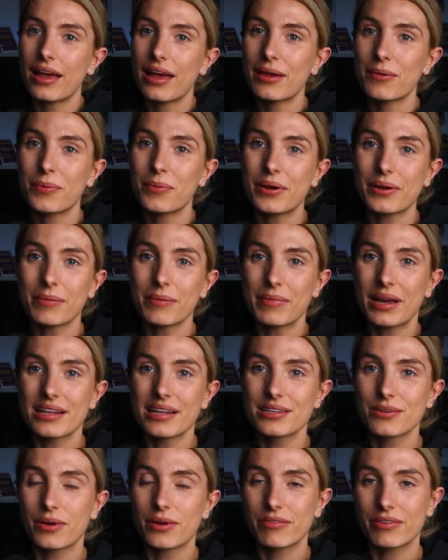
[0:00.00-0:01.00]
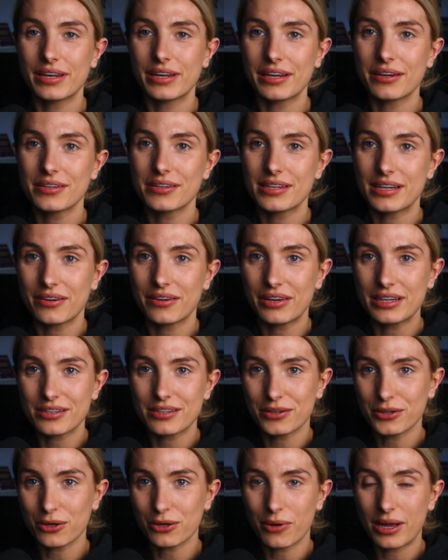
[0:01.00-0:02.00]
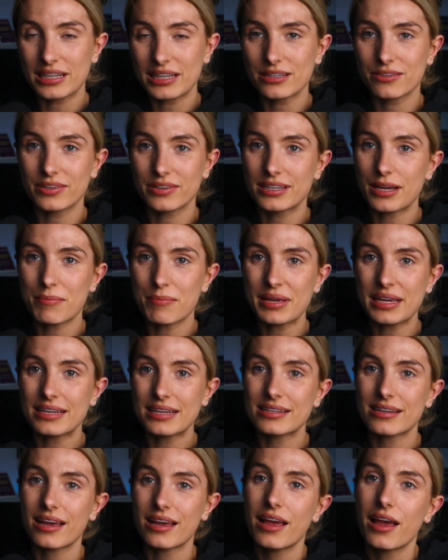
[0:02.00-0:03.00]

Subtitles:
Hi, welcome back to our video series Google Ads for Dummies.